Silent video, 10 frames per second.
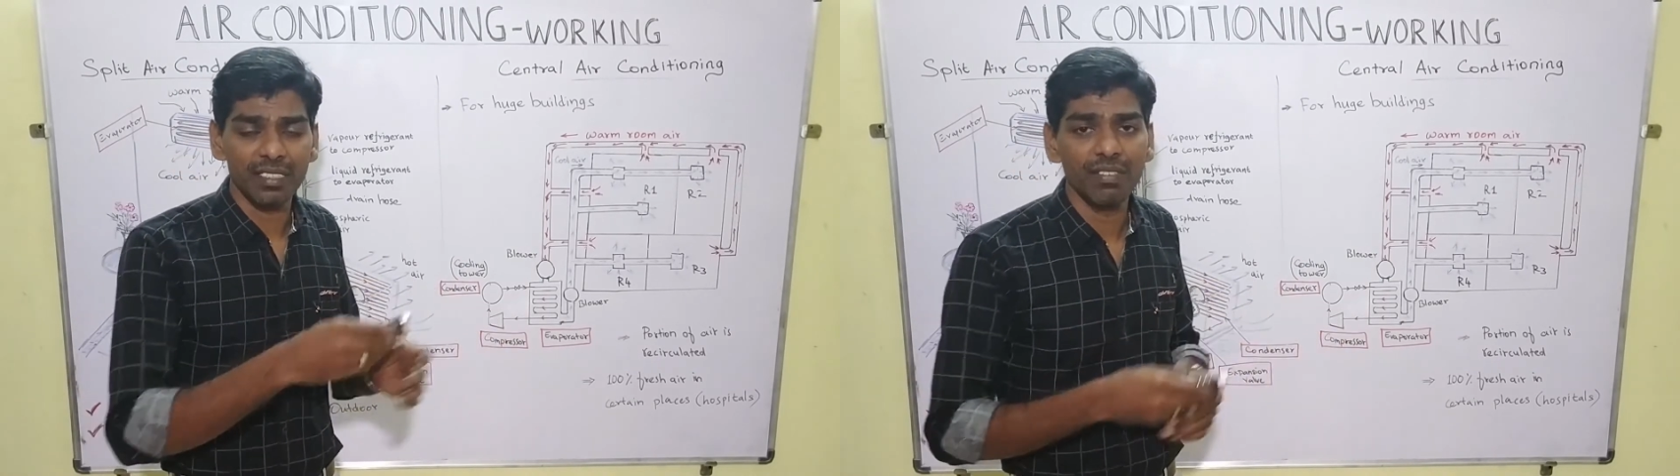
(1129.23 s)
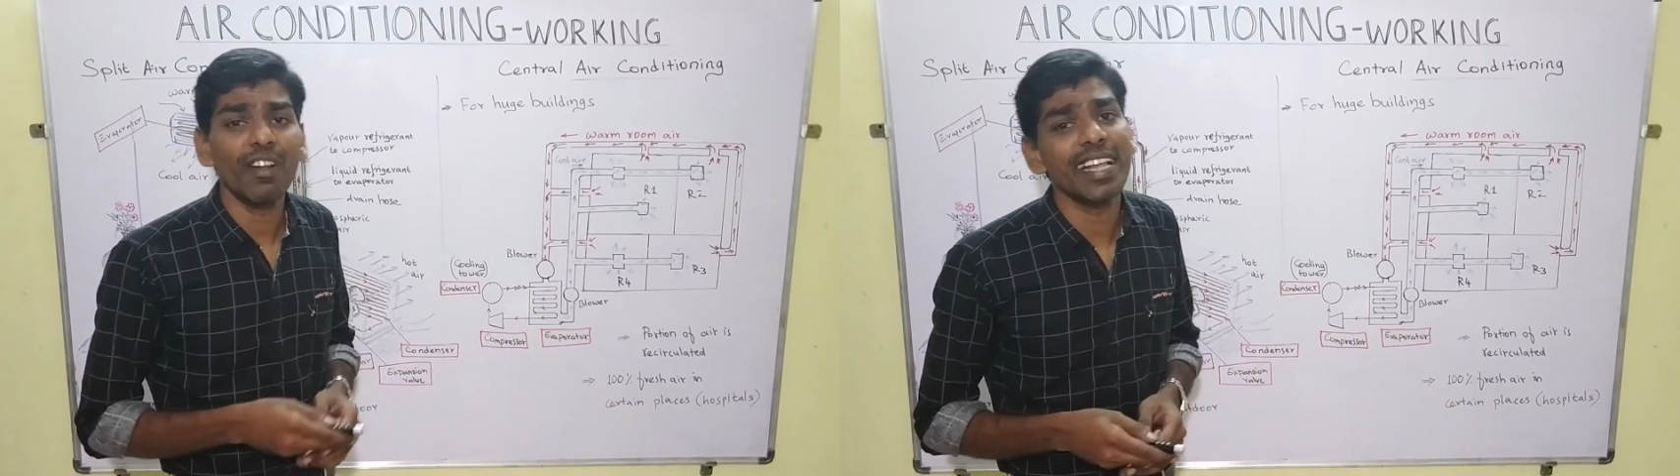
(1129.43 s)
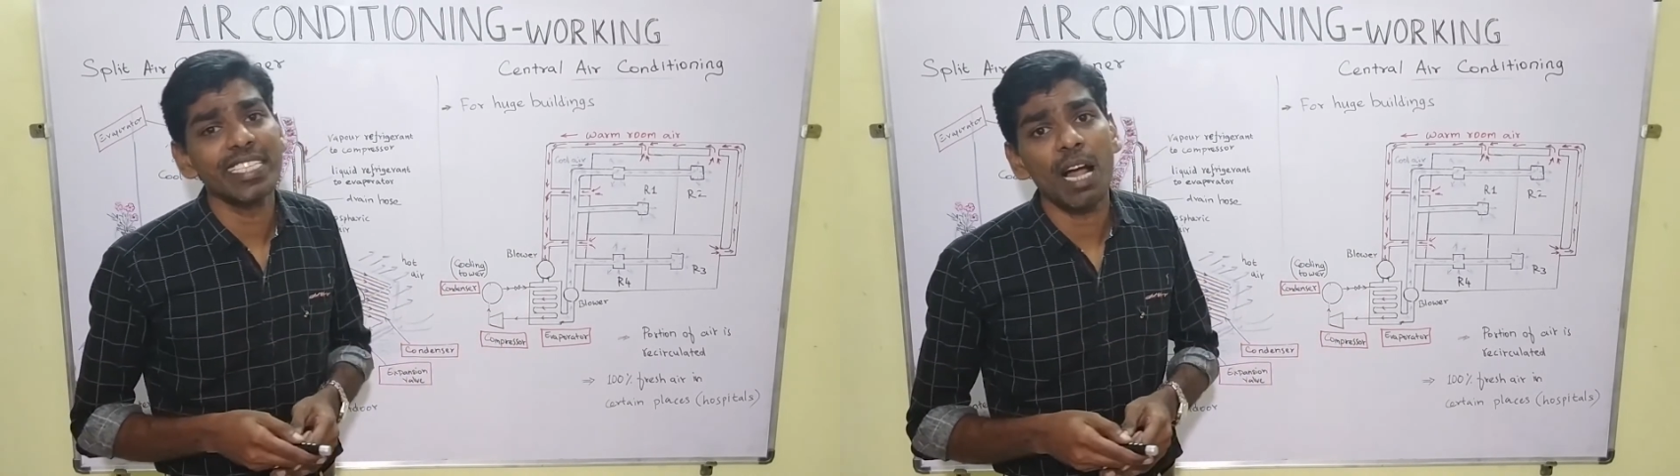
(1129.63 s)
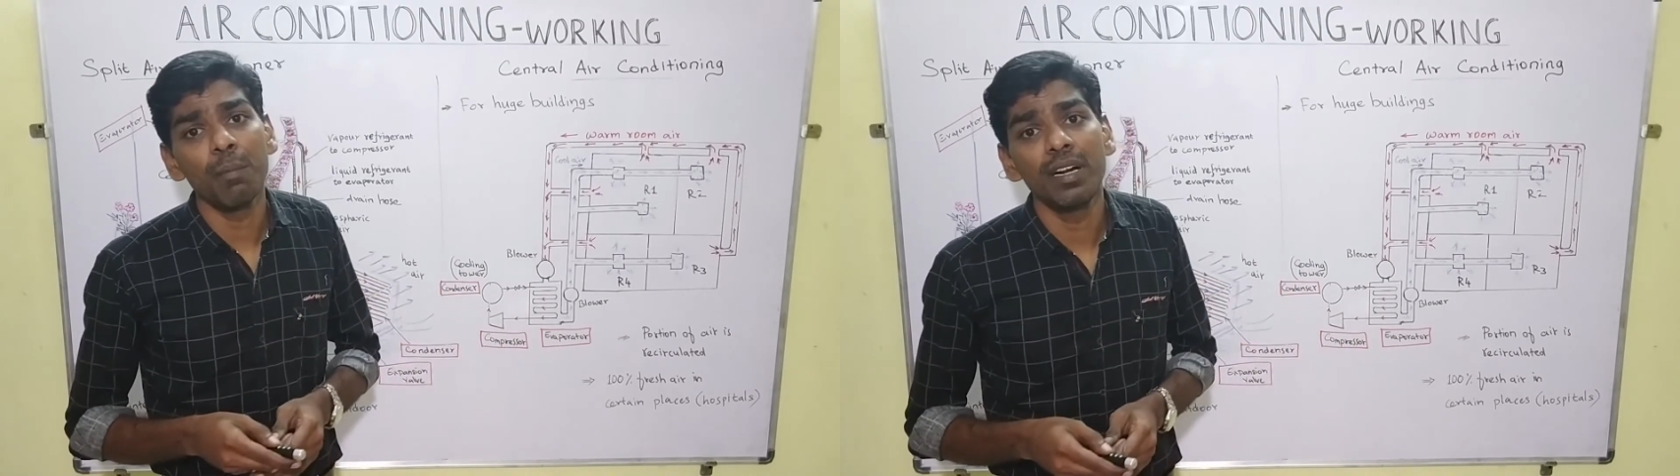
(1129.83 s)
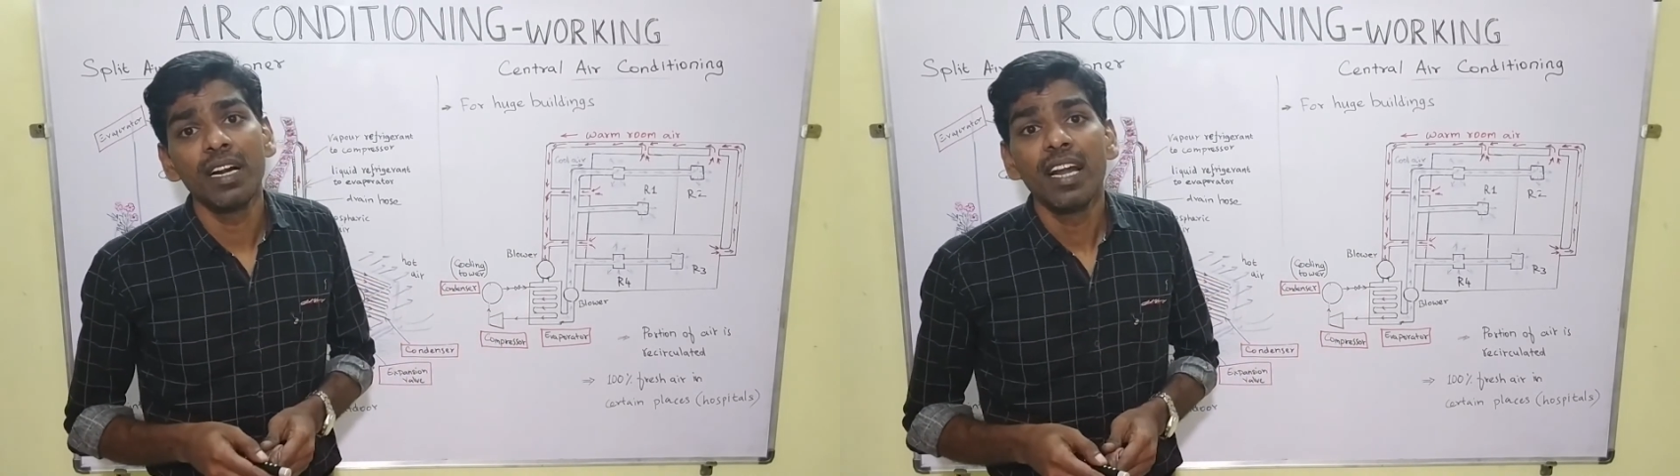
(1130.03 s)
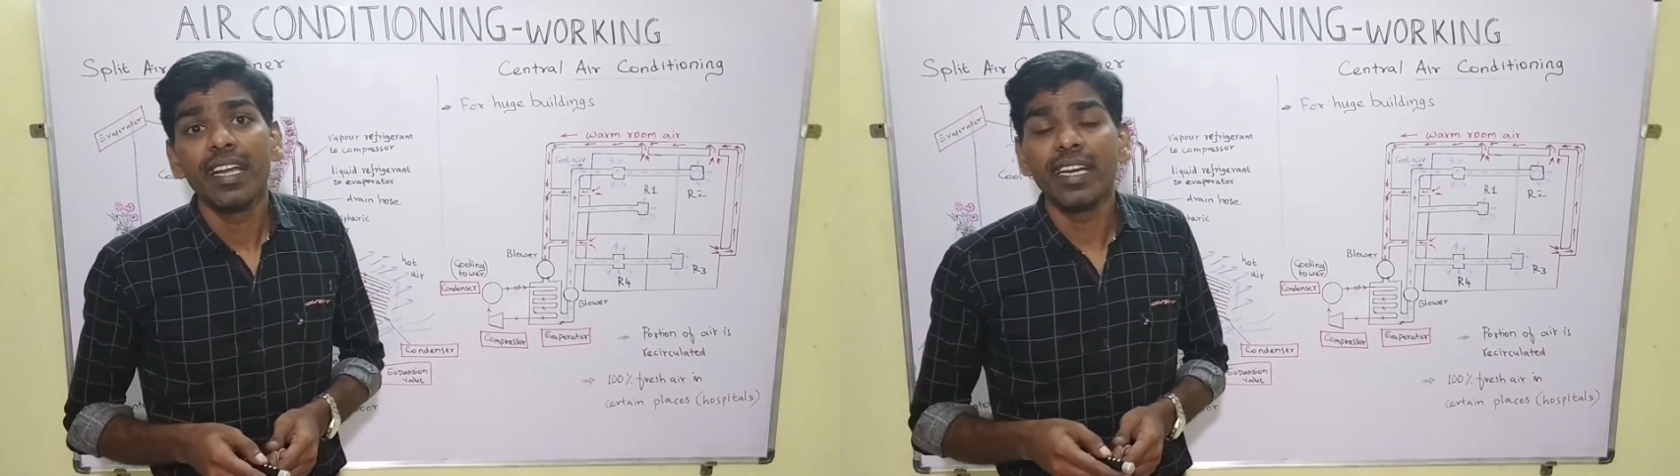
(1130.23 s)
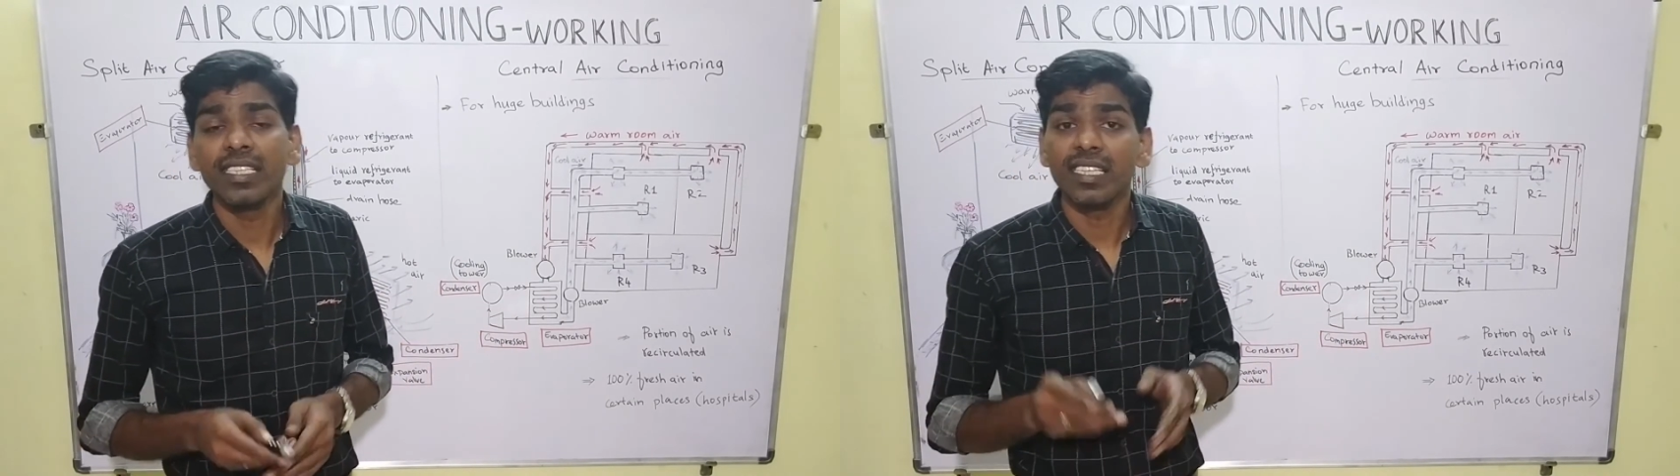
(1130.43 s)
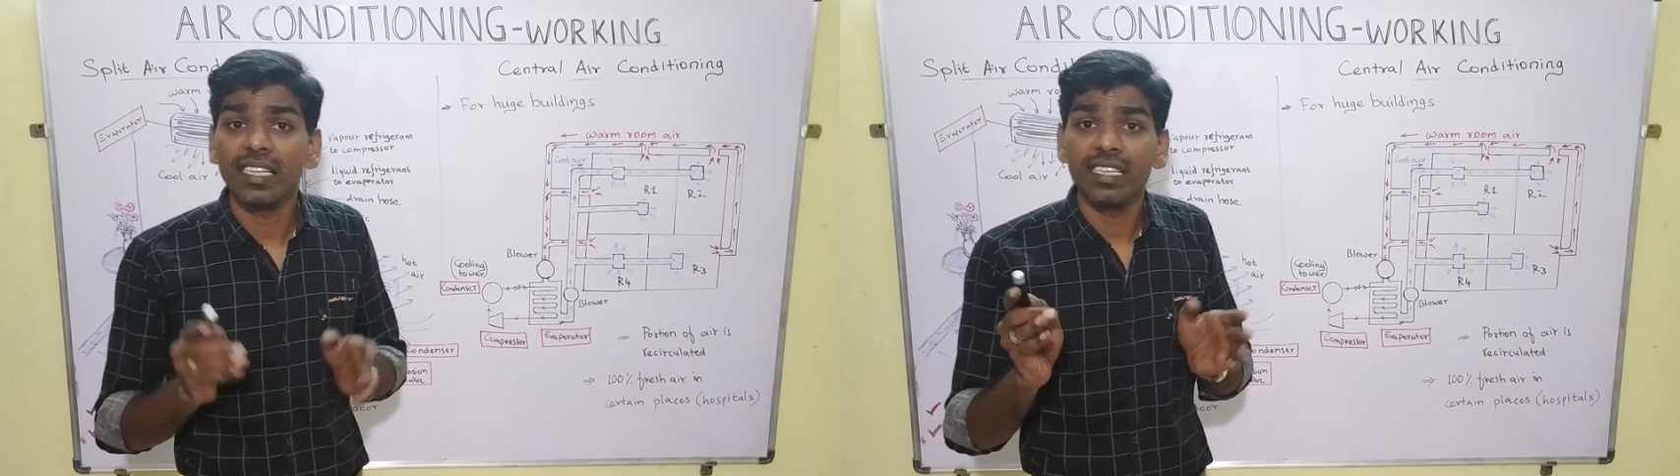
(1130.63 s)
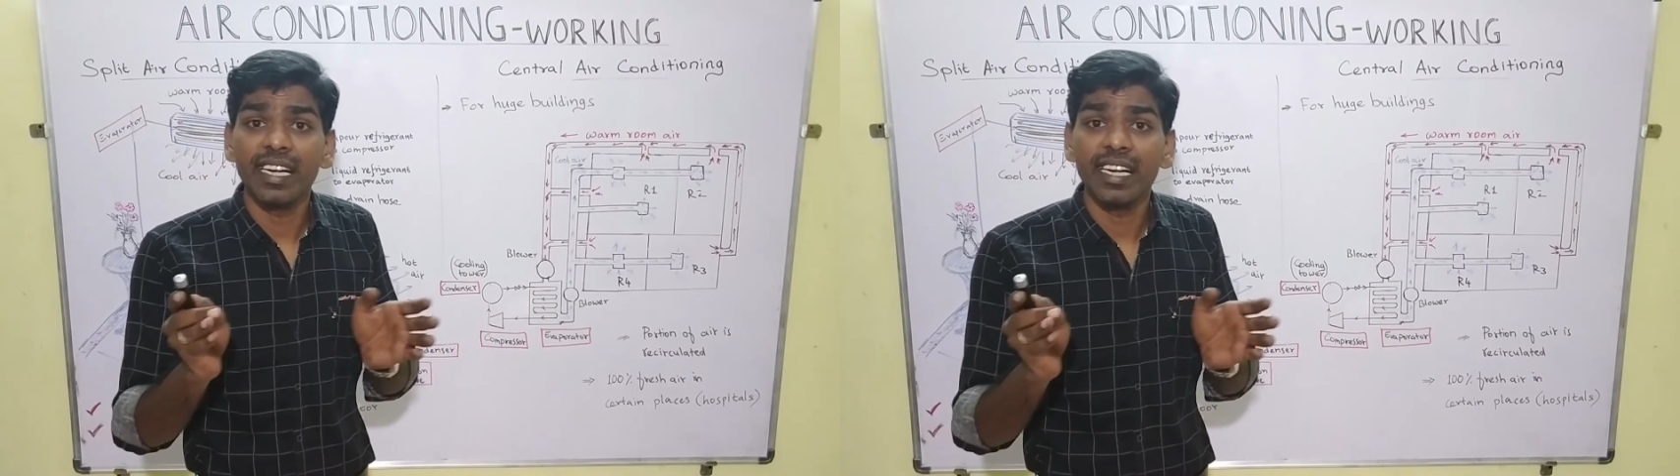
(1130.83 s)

For example, in certain